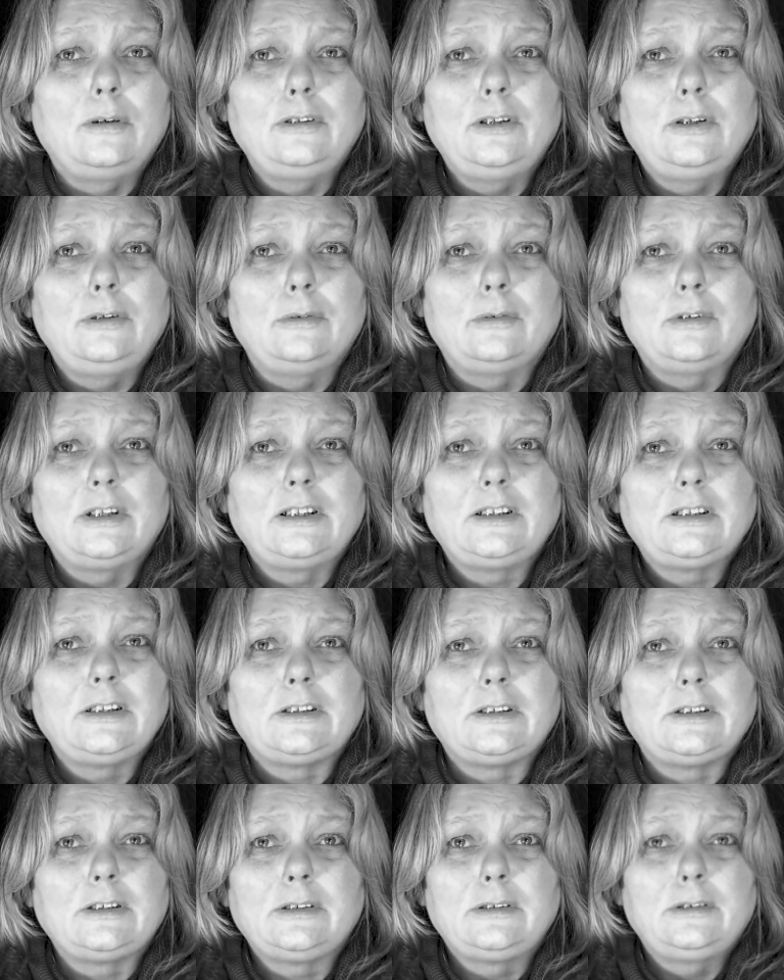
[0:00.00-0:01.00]
you know, this
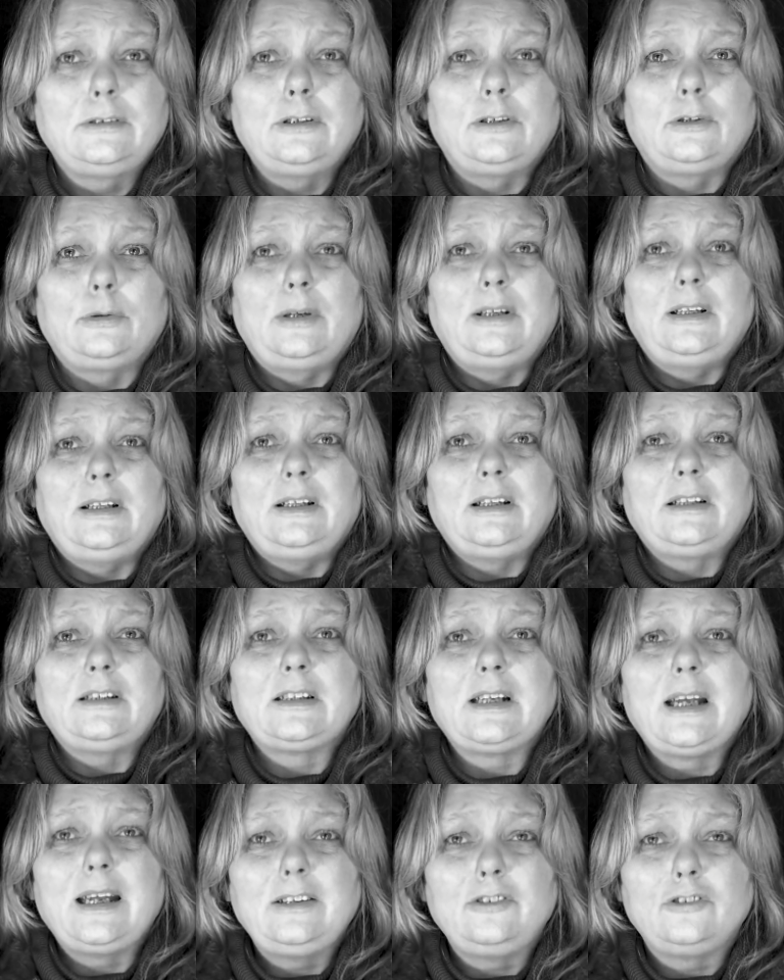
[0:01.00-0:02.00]
is the 20th
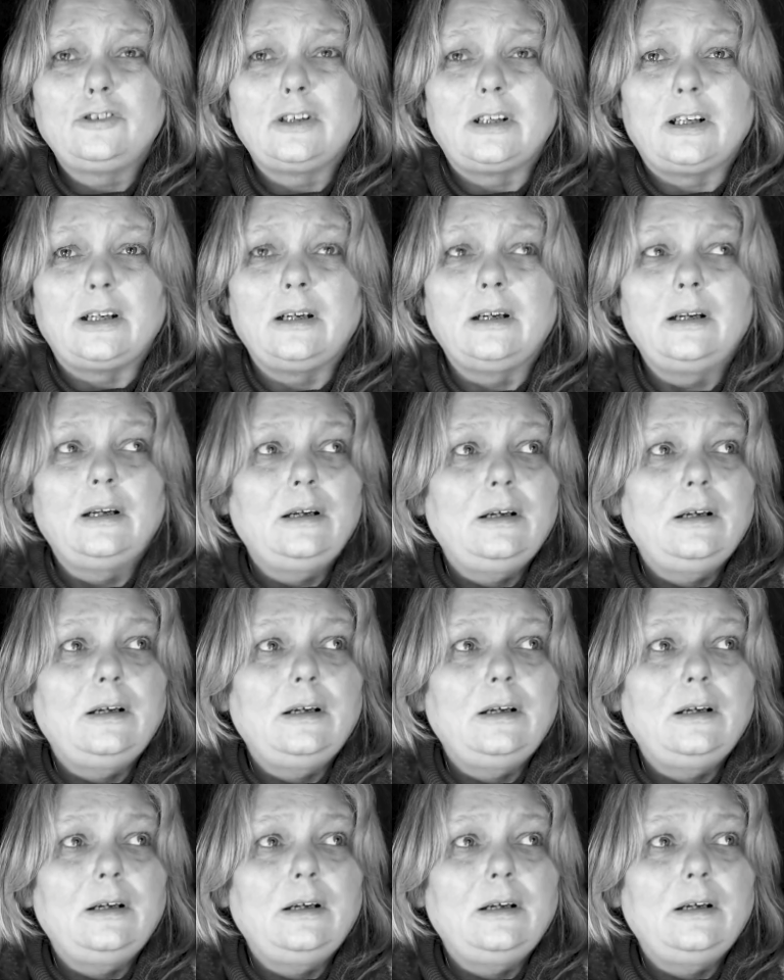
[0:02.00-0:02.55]
century,